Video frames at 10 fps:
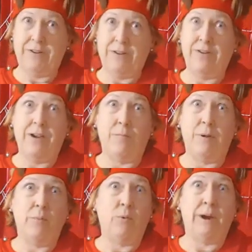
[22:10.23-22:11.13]
you know how
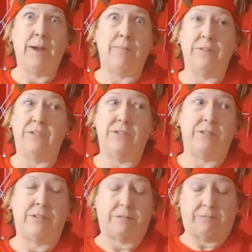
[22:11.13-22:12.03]
bubble wrap is
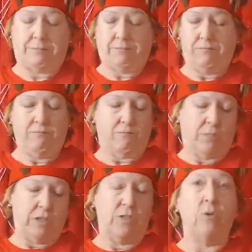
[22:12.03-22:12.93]
just
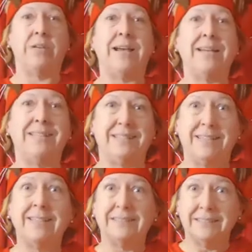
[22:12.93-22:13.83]
so enticing.